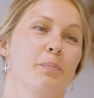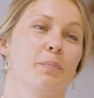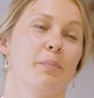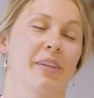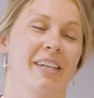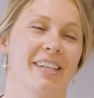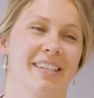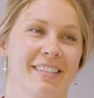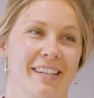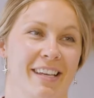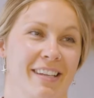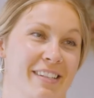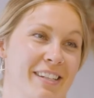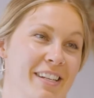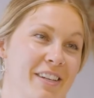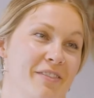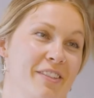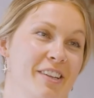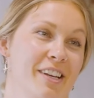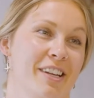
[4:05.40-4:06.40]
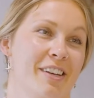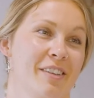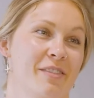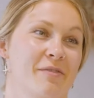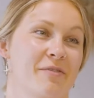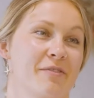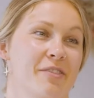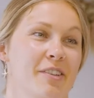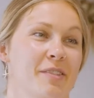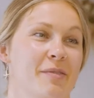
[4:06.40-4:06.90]
Biggest lesson I've learned
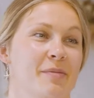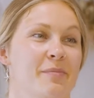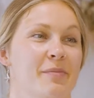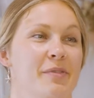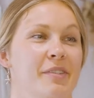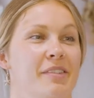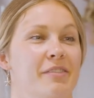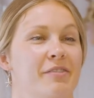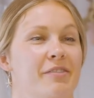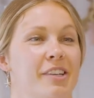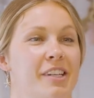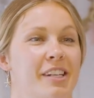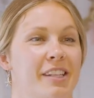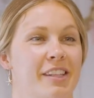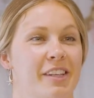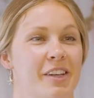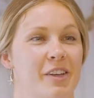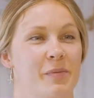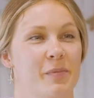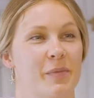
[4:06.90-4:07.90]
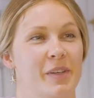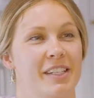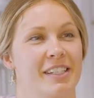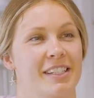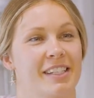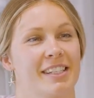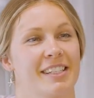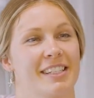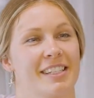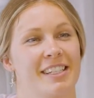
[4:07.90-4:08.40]
from running the own
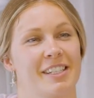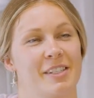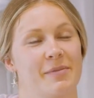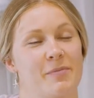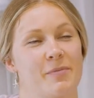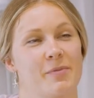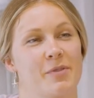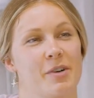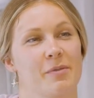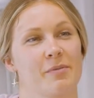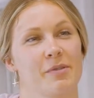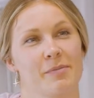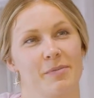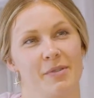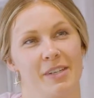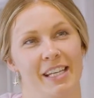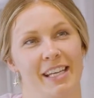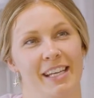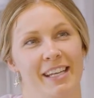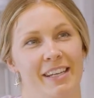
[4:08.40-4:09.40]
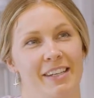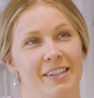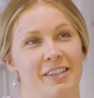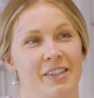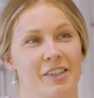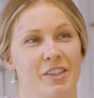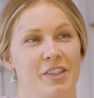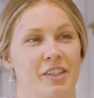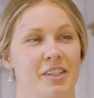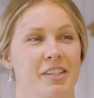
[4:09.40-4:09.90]
business is probably
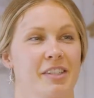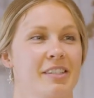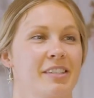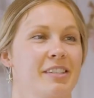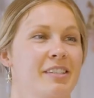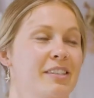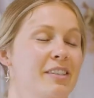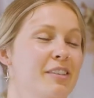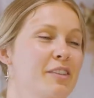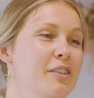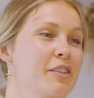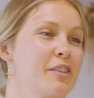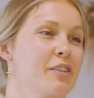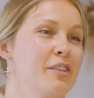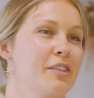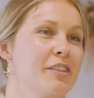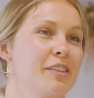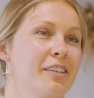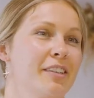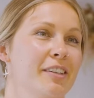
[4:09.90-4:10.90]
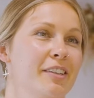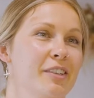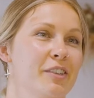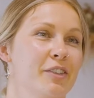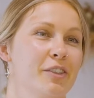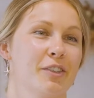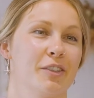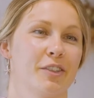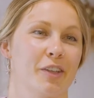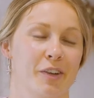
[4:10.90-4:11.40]
to just
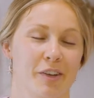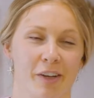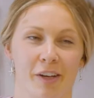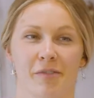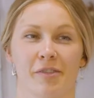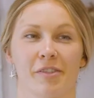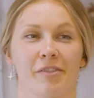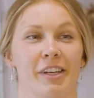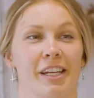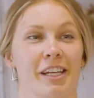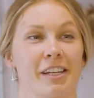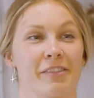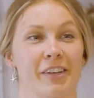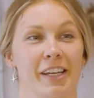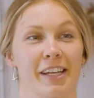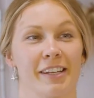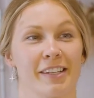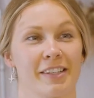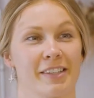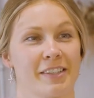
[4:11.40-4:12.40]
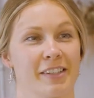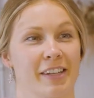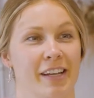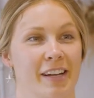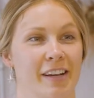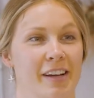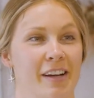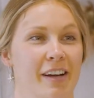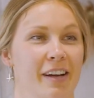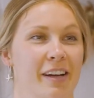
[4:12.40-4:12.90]
don't overthink things.
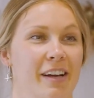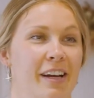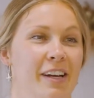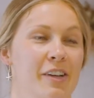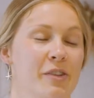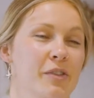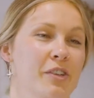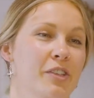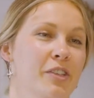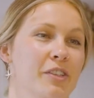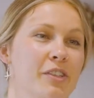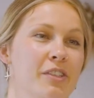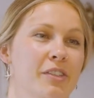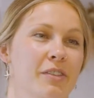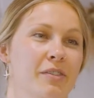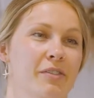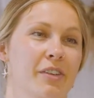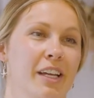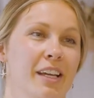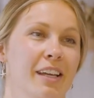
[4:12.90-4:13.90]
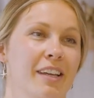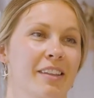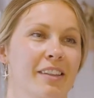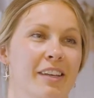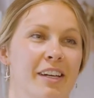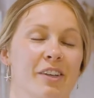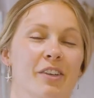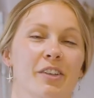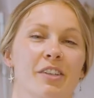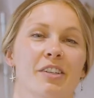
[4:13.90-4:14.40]
Like I always used to think
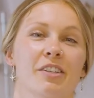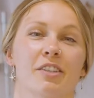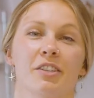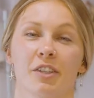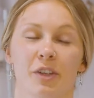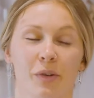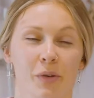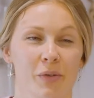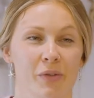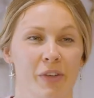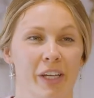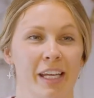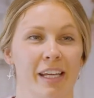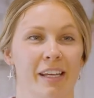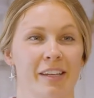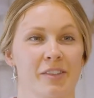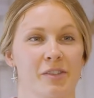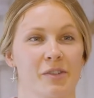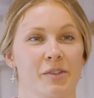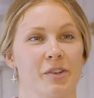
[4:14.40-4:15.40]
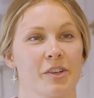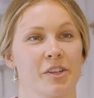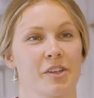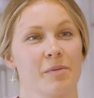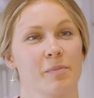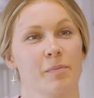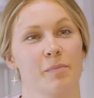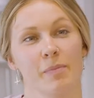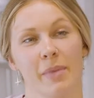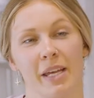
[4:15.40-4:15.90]
that I couldn't do things or
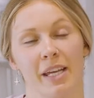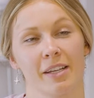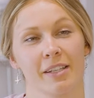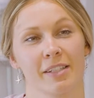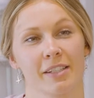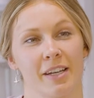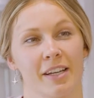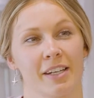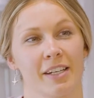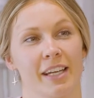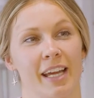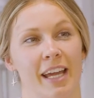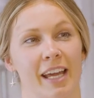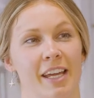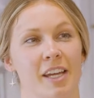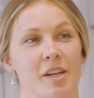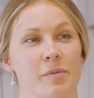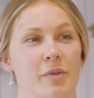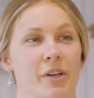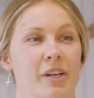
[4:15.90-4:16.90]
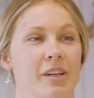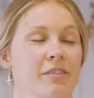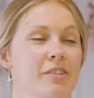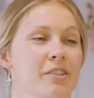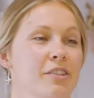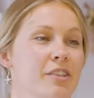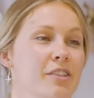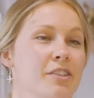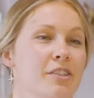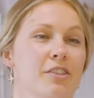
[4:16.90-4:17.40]
couldn't make a certain cake, but if
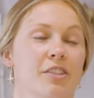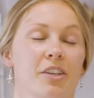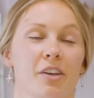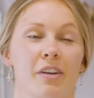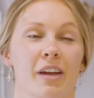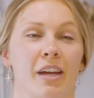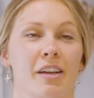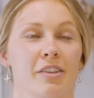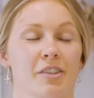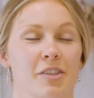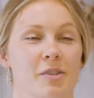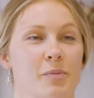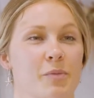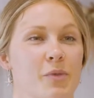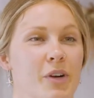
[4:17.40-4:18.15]
you just do it, just